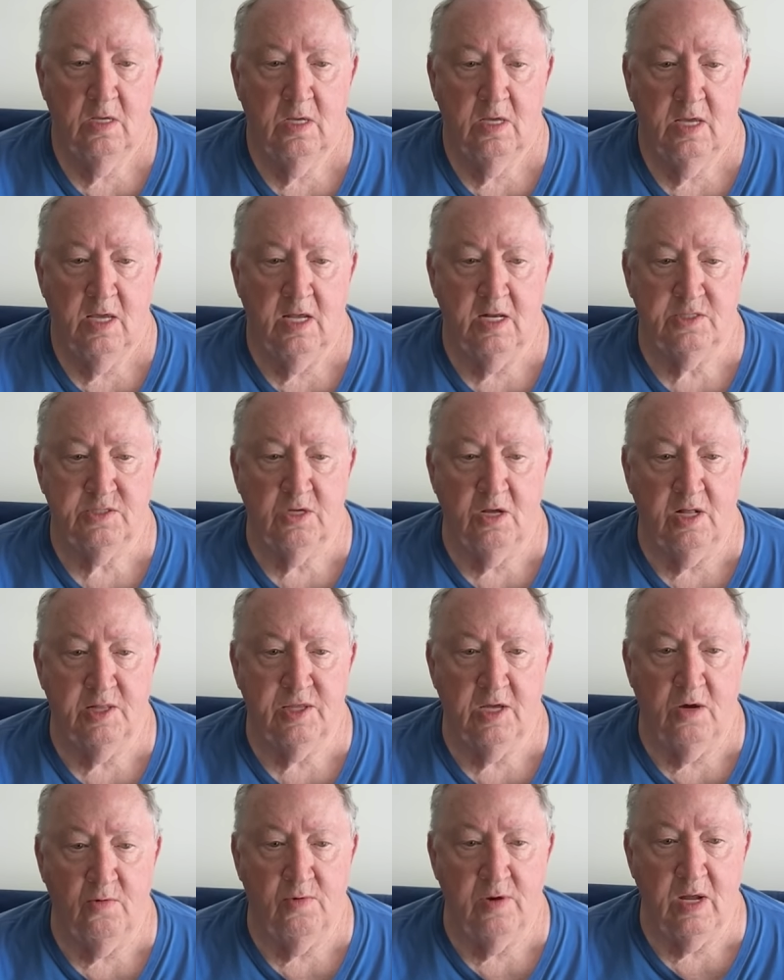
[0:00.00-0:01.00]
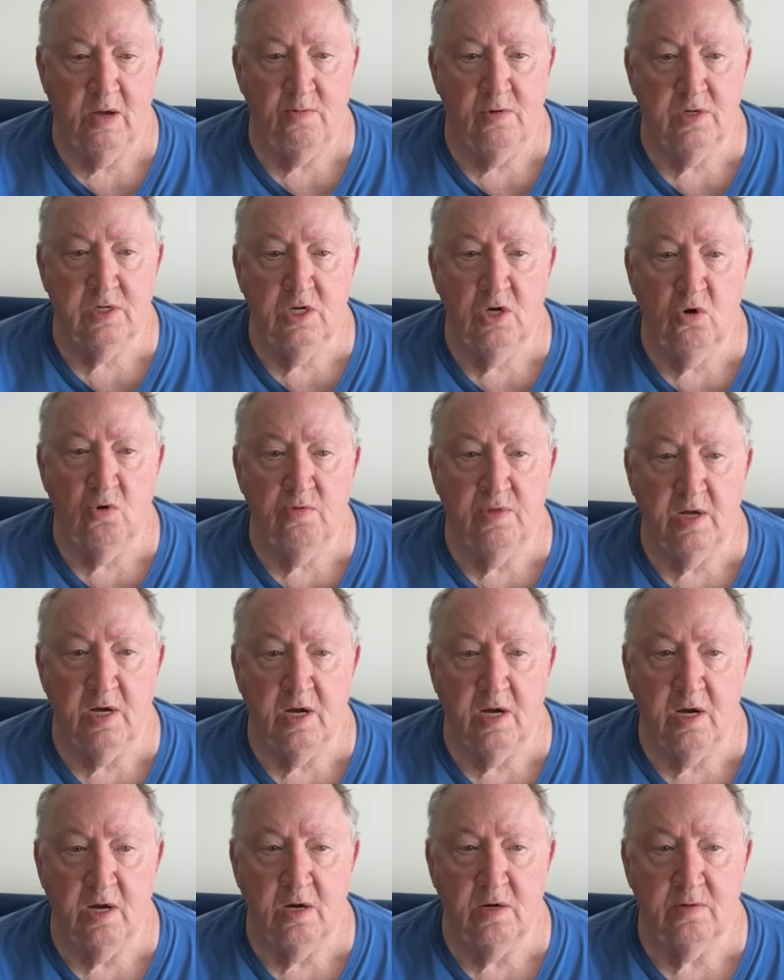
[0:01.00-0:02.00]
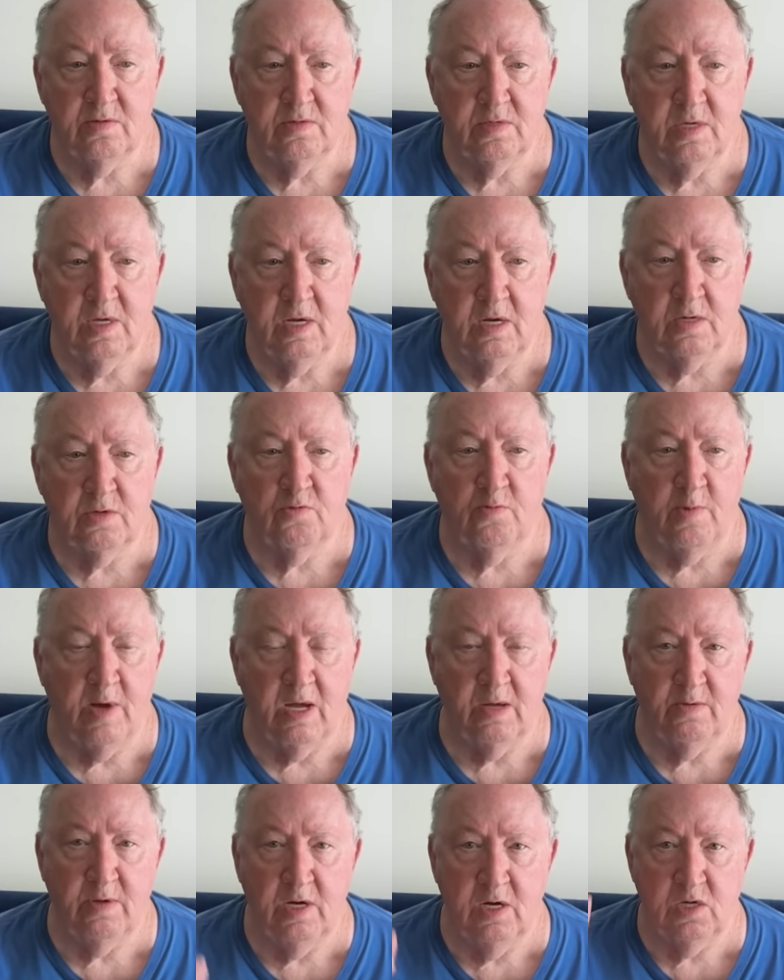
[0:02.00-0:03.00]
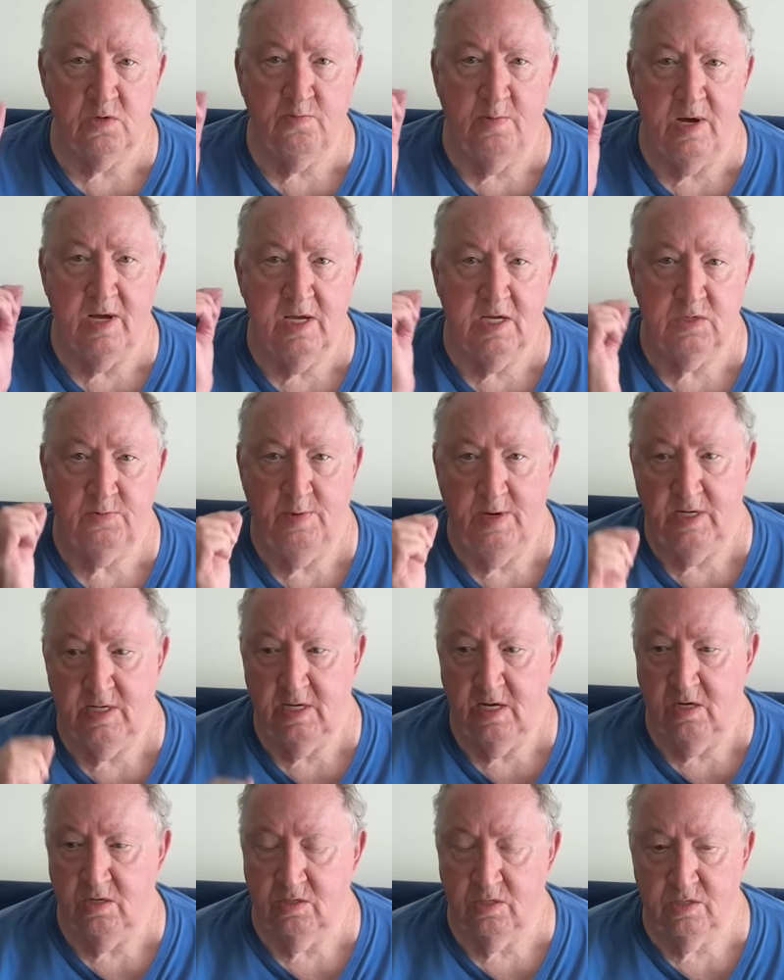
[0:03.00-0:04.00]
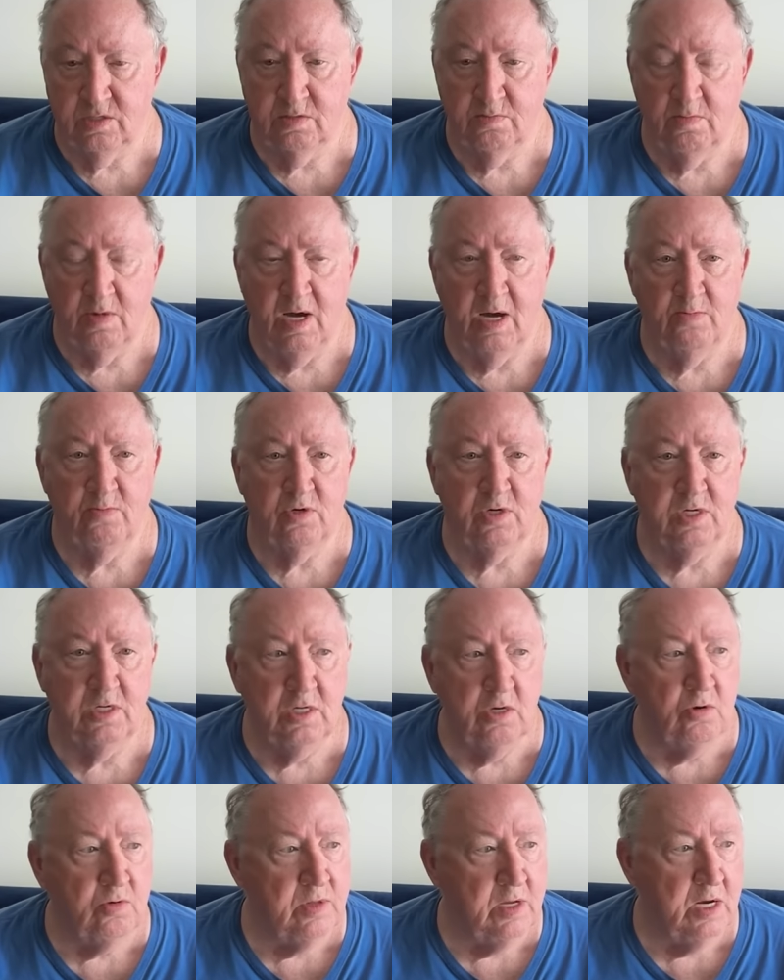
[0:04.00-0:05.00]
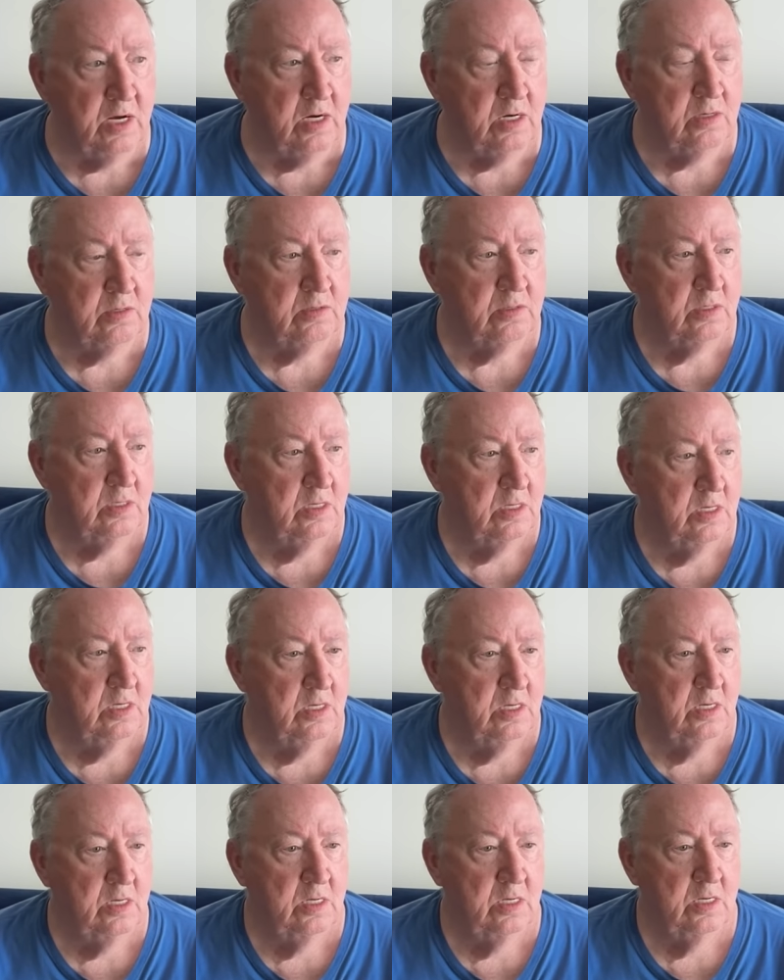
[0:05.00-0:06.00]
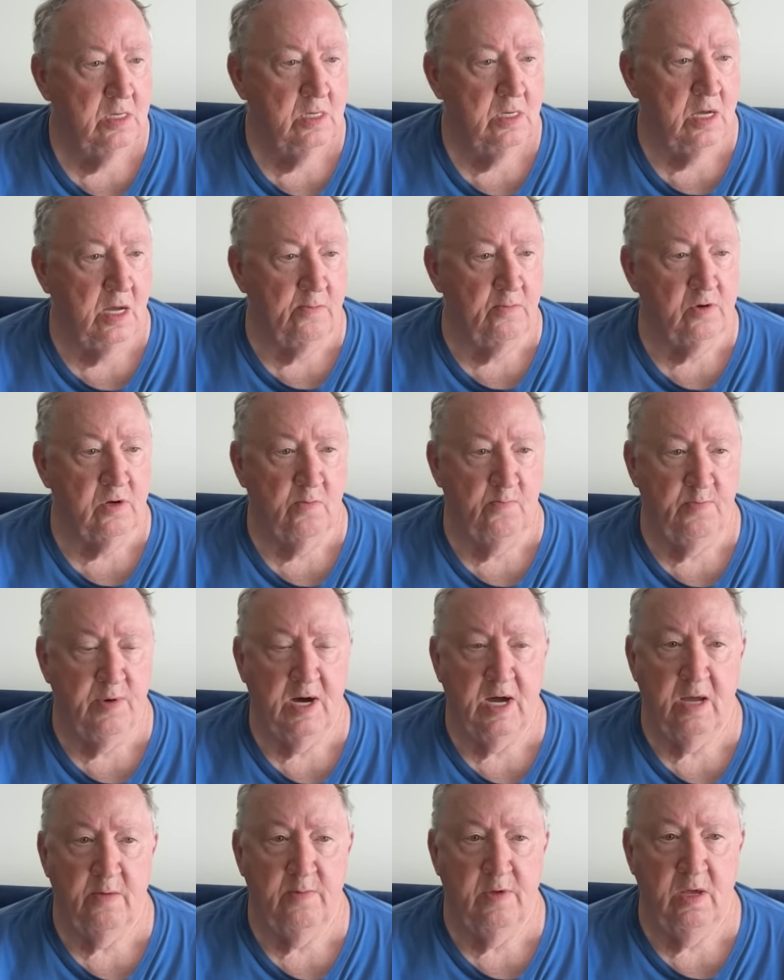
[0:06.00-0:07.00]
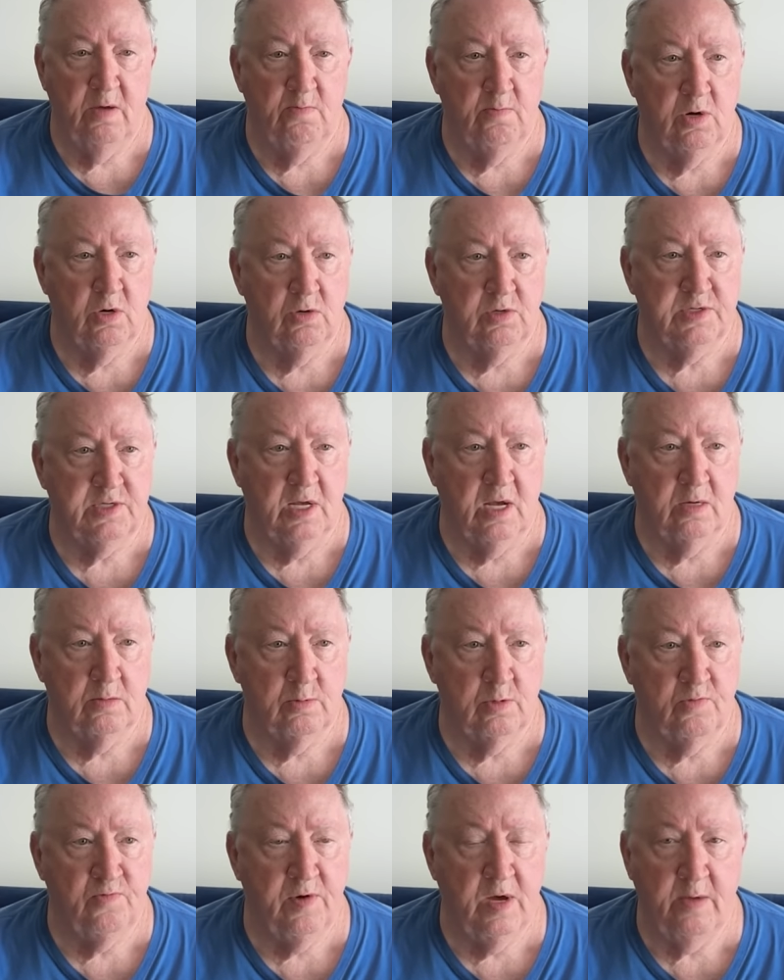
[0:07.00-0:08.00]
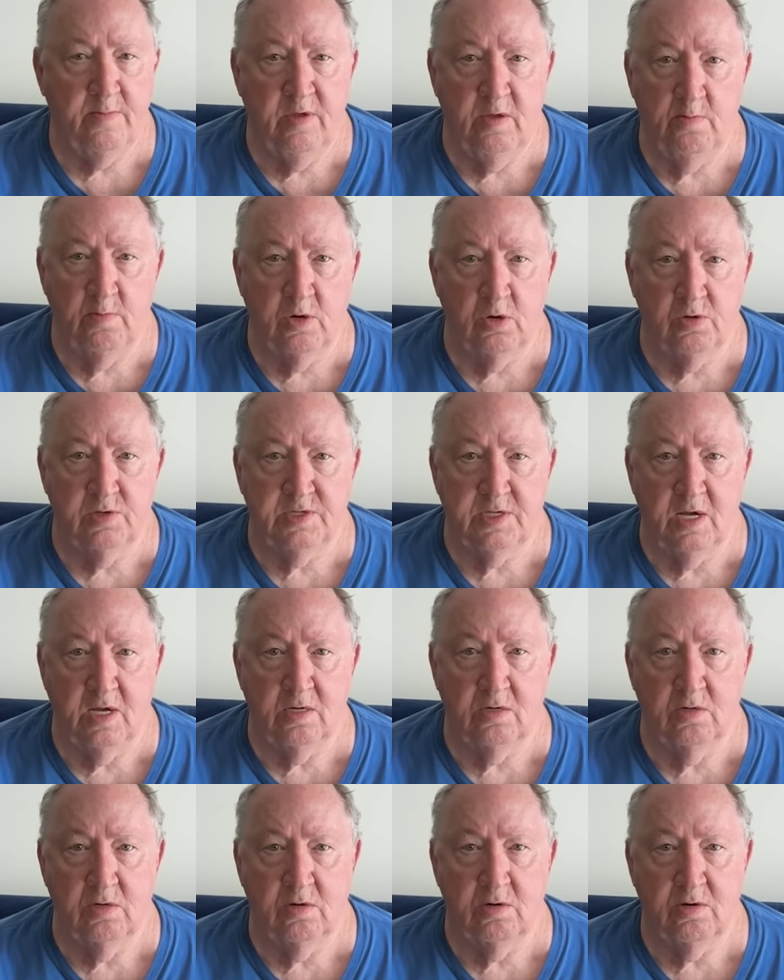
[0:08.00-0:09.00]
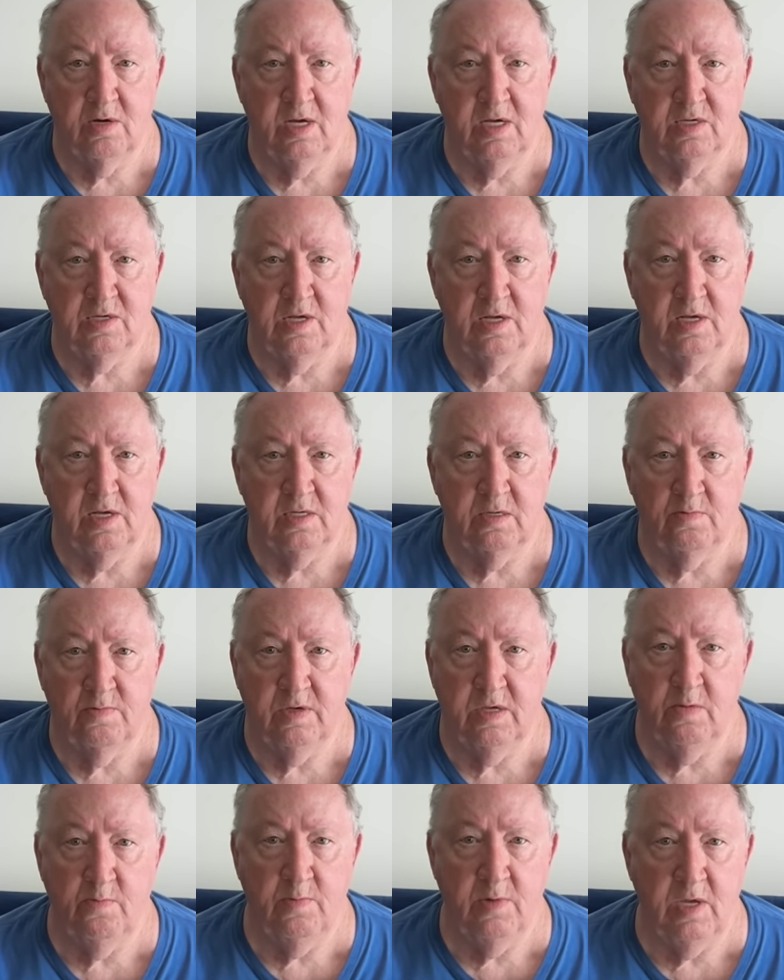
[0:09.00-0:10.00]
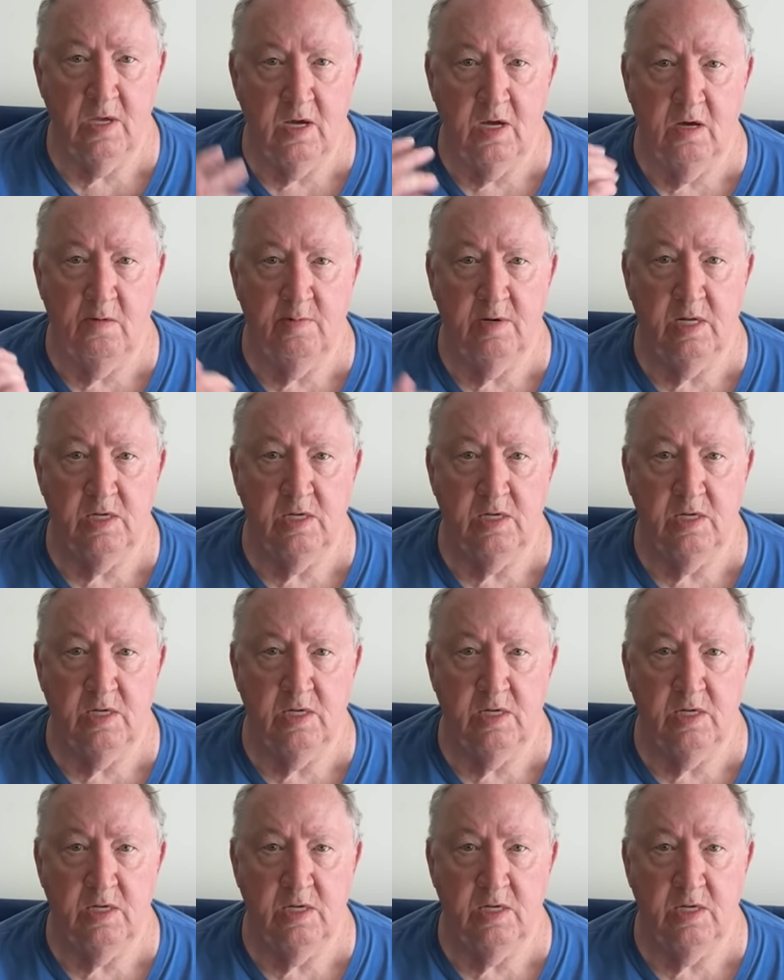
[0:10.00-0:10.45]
And so I thought, well, I'm going to go there. Here's my expectations. I'm going to go there. I'm going to buy me a motorcycle. I'm going to find me a motorcycle on Craigslist. I'm getting me a helmet, a